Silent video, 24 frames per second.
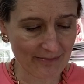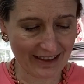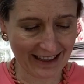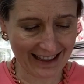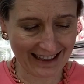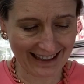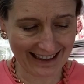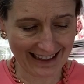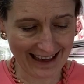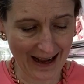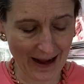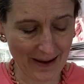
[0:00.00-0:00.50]

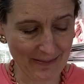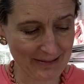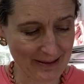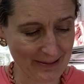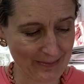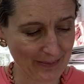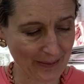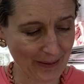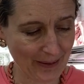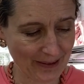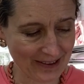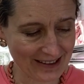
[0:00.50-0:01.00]
the
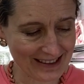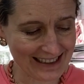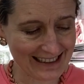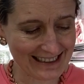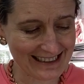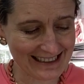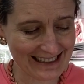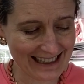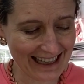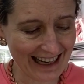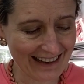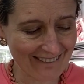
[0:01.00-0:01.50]
box and
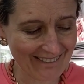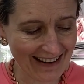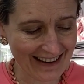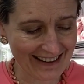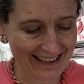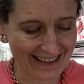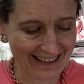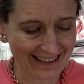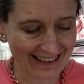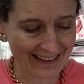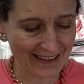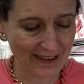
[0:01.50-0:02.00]
seeing
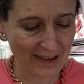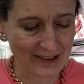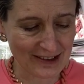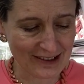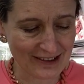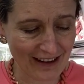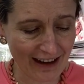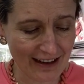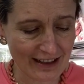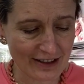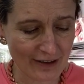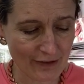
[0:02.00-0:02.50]
whether the lost
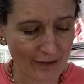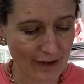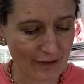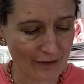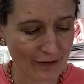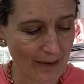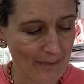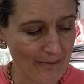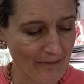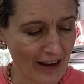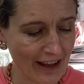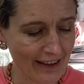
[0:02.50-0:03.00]
treasure of
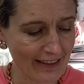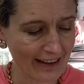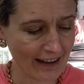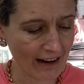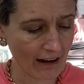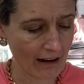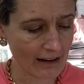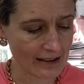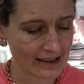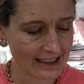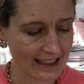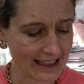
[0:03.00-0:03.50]
Grimbeard the
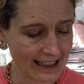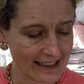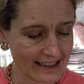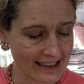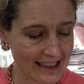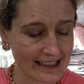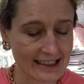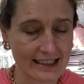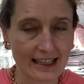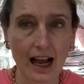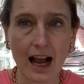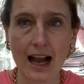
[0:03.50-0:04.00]
Ghastly is
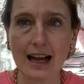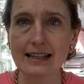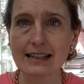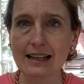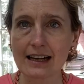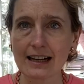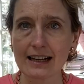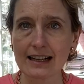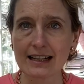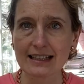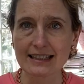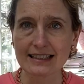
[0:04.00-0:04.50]
inside,
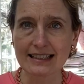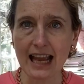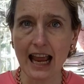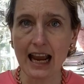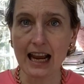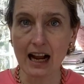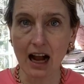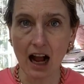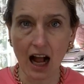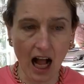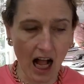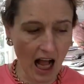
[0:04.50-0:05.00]

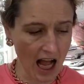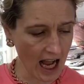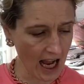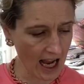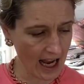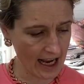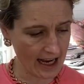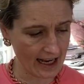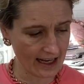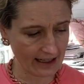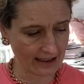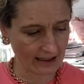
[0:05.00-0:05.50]
say
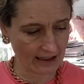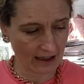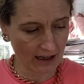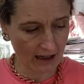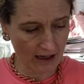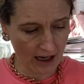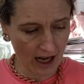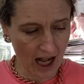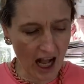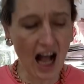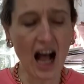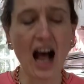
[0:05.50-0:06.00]
aye.
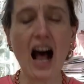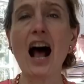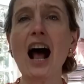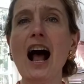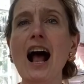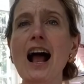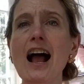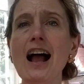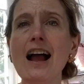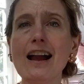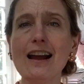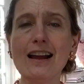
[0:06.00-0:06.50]

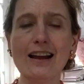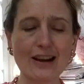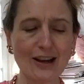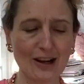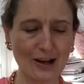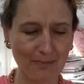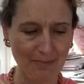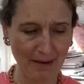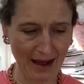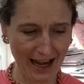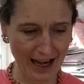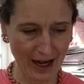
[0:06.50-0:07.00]

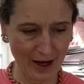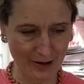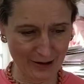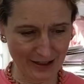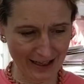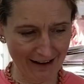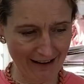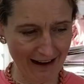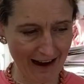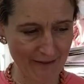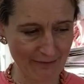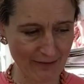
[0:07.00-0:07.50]
Aye," bellowed
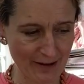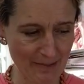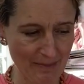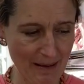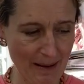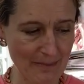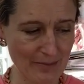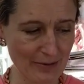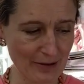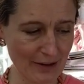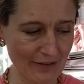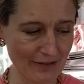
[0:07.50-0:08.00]
out every
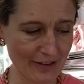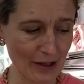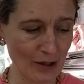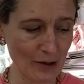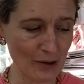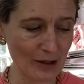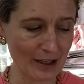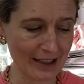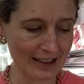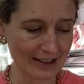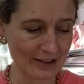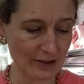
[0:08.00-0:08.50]
member of the
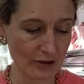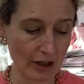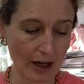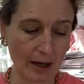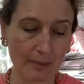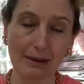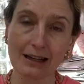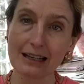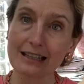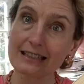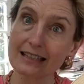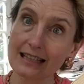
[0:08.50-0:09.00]
hooligan tribe
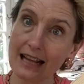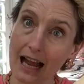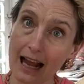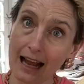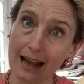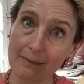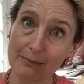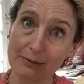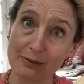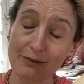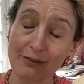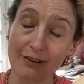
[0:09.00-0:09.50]

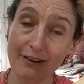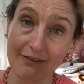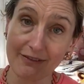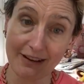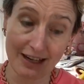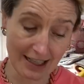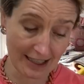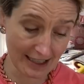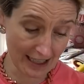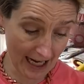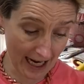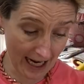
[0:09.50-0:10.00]
except for
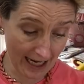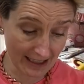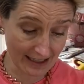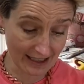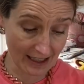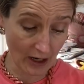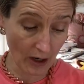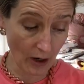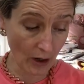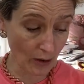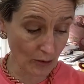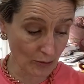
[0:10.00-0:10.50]
Fishlegs,
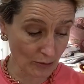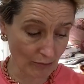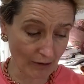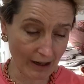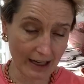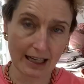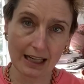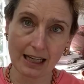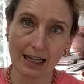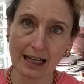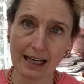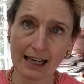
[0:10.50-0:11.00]
old
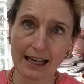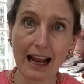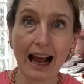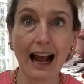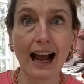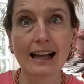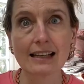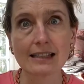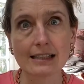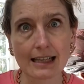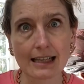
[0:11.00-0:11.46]
Wrinkly and